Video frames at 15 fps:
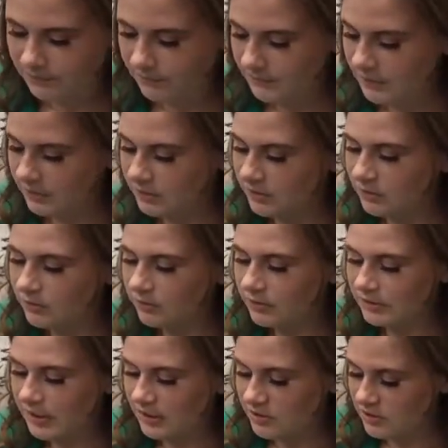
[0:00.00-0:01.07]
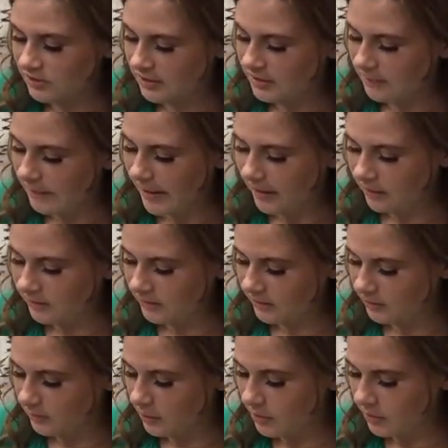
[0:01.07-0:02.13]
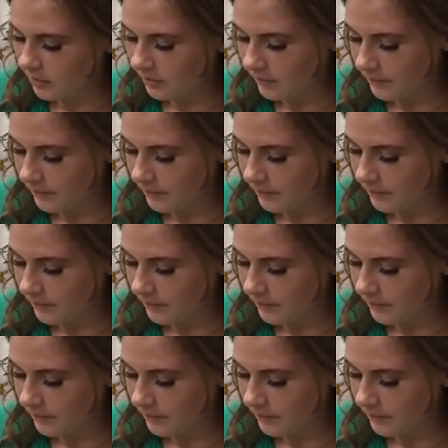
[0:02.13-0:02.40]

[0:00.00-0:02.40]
there's a little section in the back of this book.